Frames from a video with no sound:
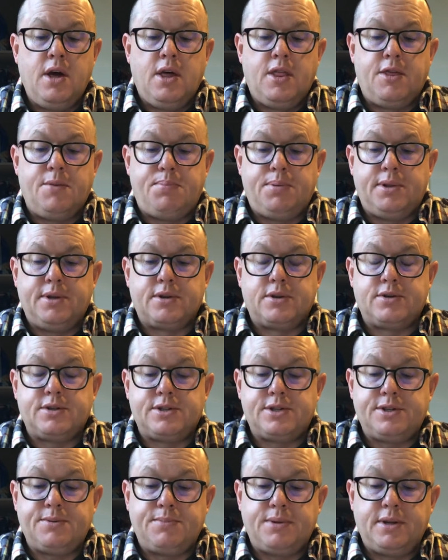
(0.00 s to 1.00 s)
the political
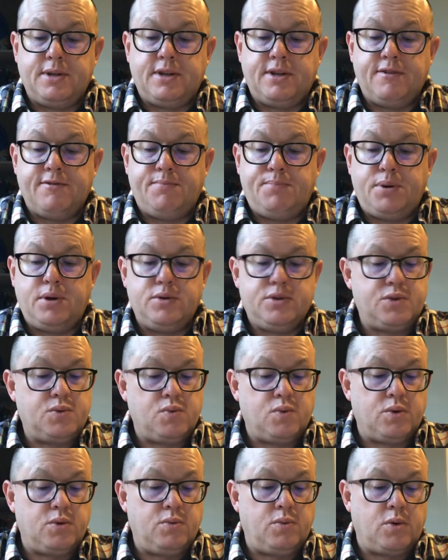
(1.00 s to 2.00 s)
stability of
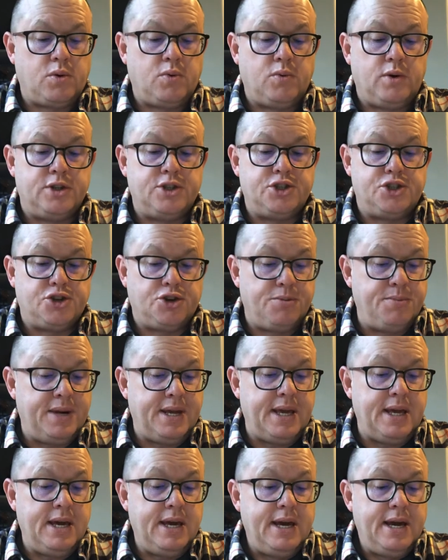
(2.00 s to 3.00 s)
post-World War I
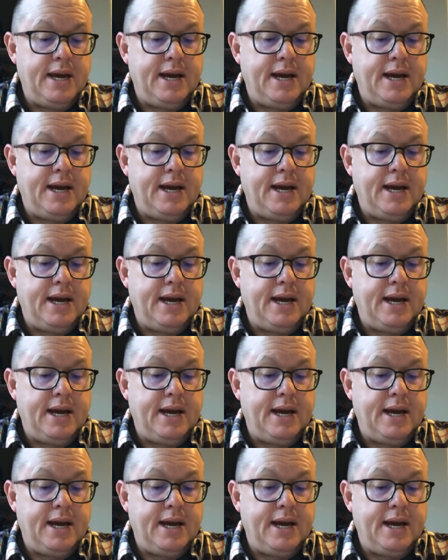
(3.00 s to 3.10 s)
Germany?